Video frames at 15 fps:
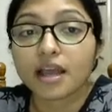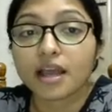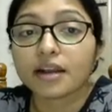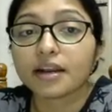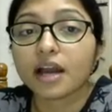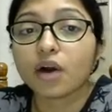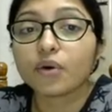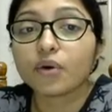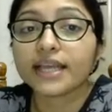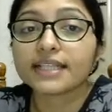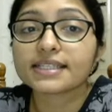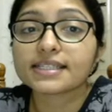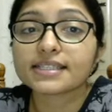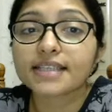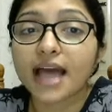Now
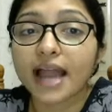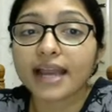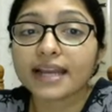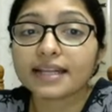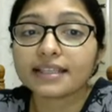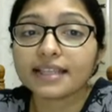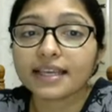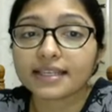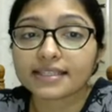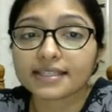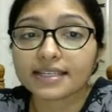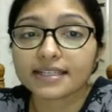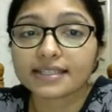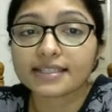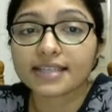inside
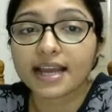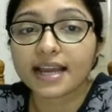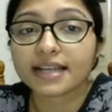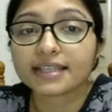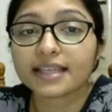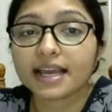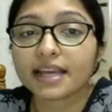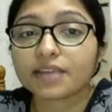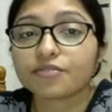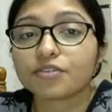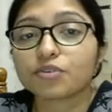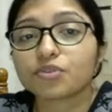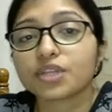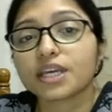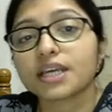this, inside there, if
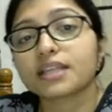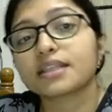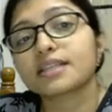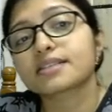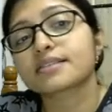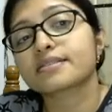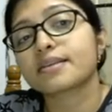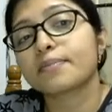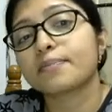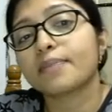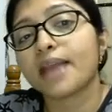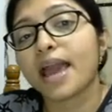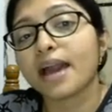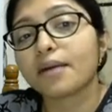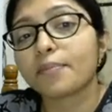you think this is the
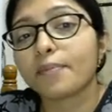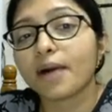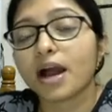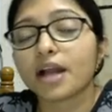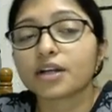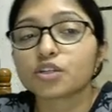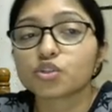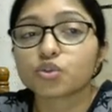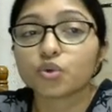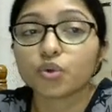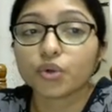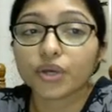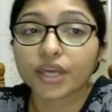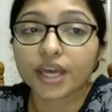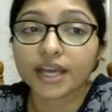blank part,
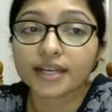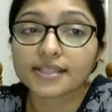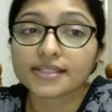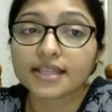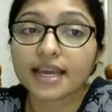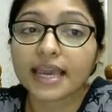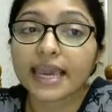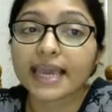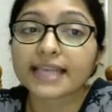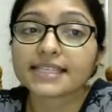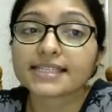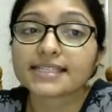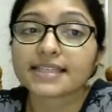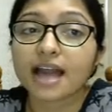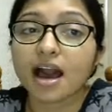so here is the A
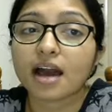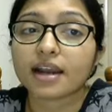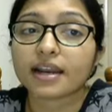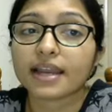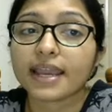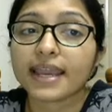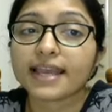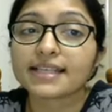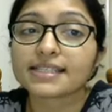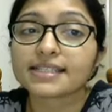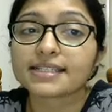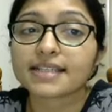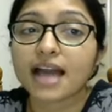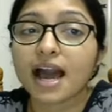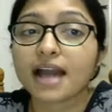star. A
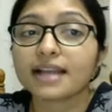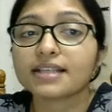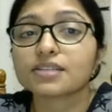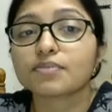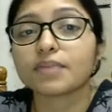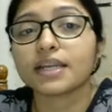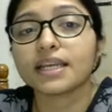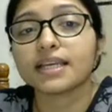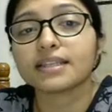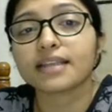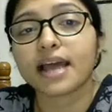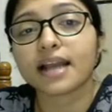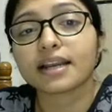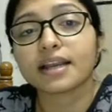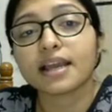star is meaning
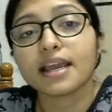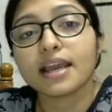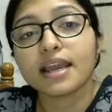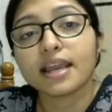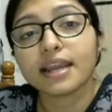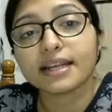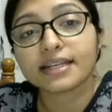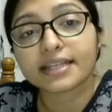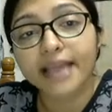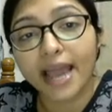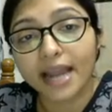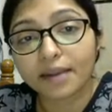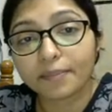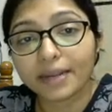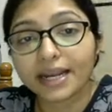that it
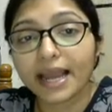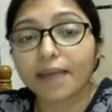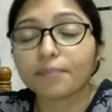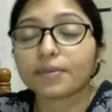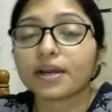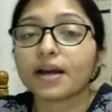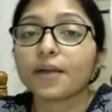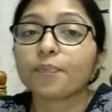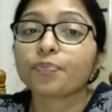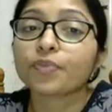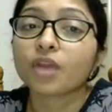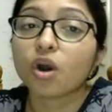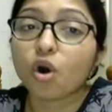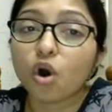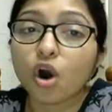can be lambda
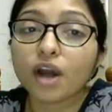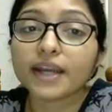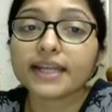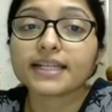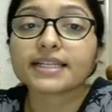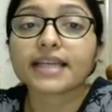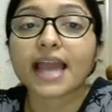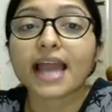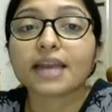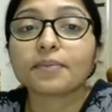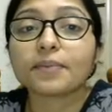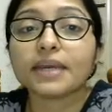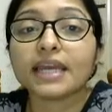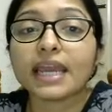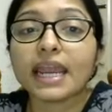or it can
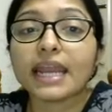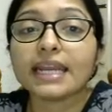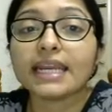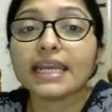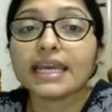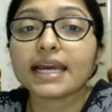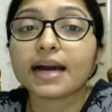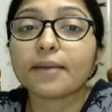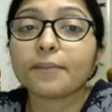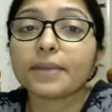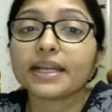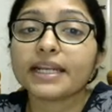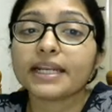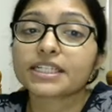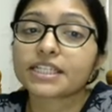be any
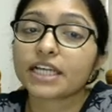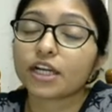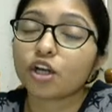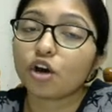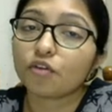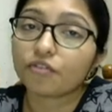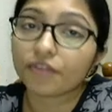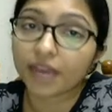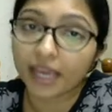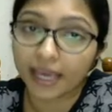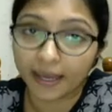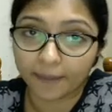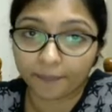combination of A.